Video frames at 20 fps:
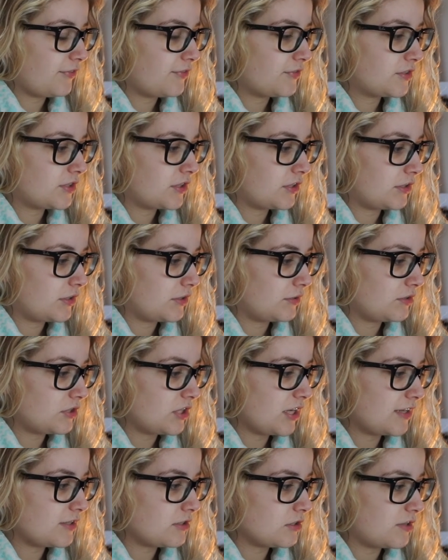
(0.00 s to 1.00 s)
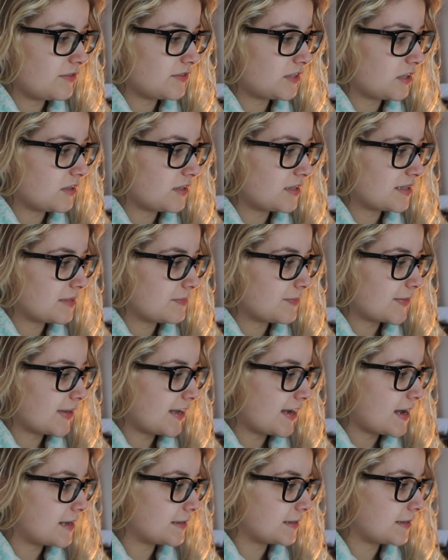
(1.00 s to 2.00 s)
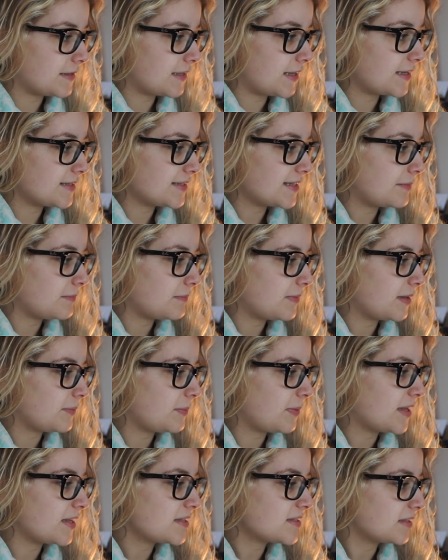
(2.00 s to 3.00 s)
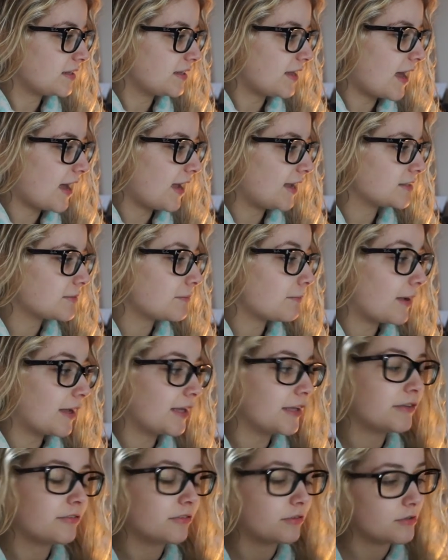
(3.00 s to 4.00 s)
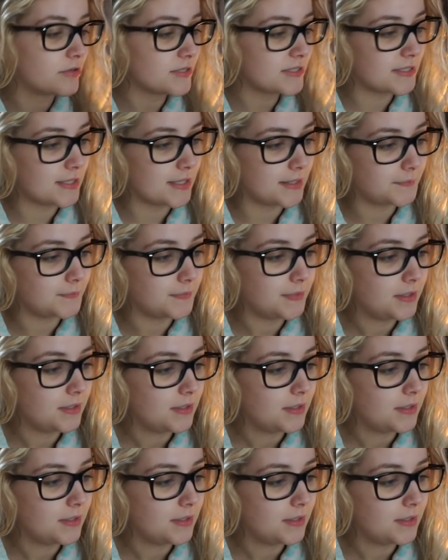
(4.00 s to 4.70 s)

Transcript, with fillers: to change it over to the sim card that they sent me basically i had a micro sim